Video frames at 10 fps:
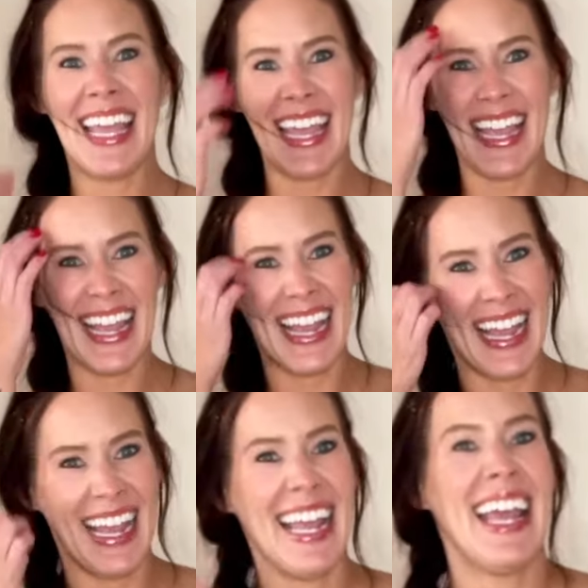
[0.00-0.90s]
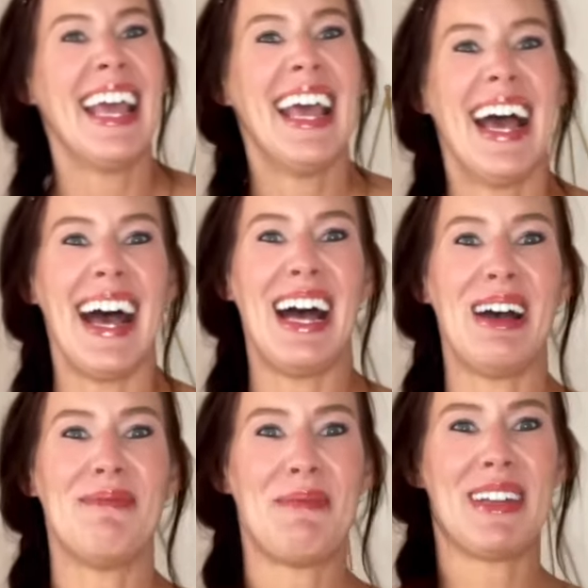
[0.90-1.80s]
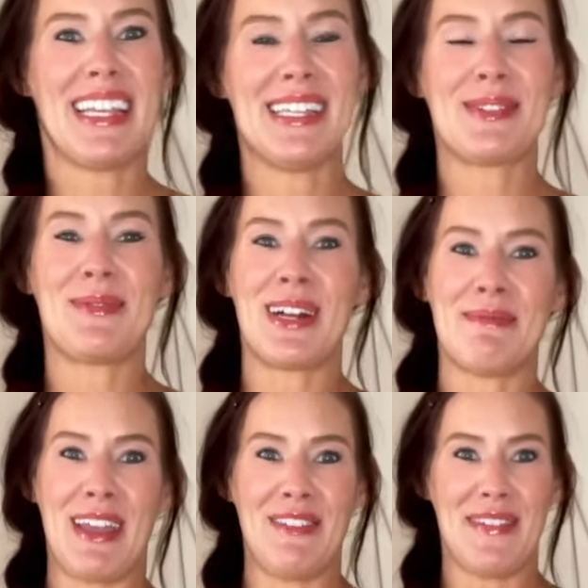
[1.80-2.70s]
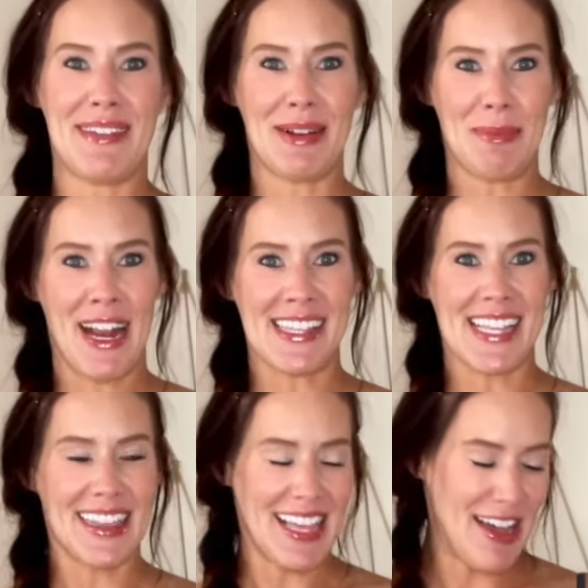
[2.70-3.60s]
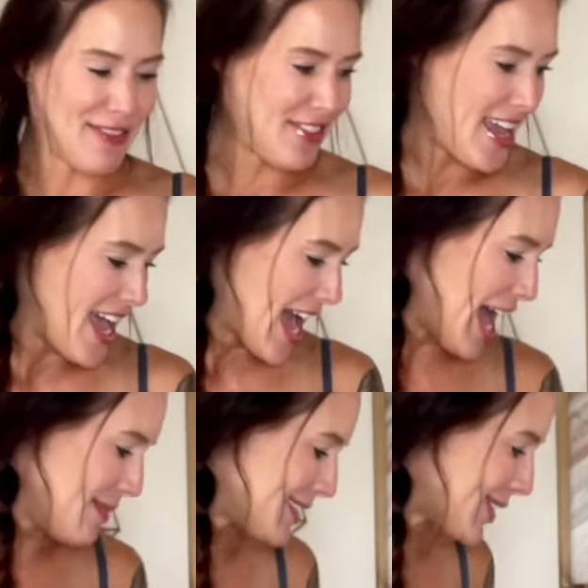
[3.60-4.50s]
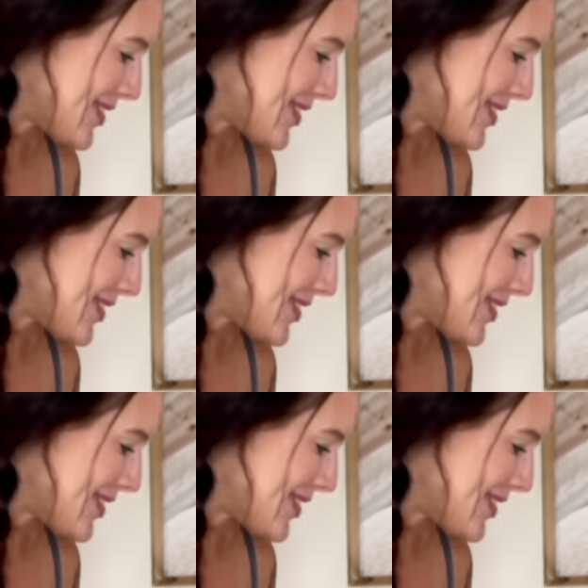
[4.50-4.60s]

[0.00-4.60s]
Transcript: but it is one of my favorite brands I love. So